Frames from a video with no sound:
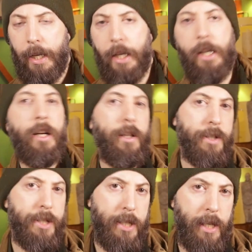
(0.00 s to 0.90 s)
In another
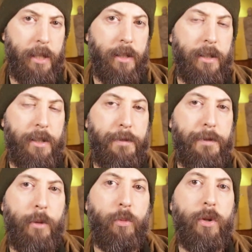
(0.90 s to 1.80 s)
scene, the
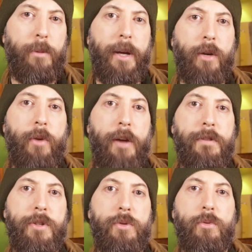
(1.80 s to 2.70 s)
film will make
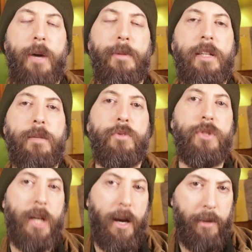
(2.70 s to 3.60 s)
reference to Amanita
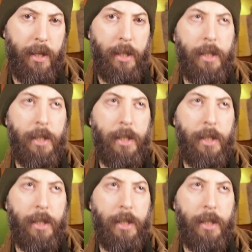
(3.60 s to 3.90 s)
muscaria,